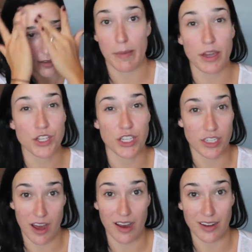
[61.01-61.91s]
I'm actually
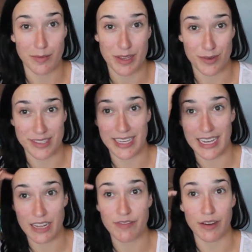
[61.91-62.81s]
not going to be using
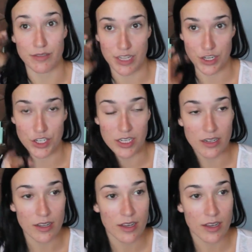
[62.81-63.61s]
any foundation.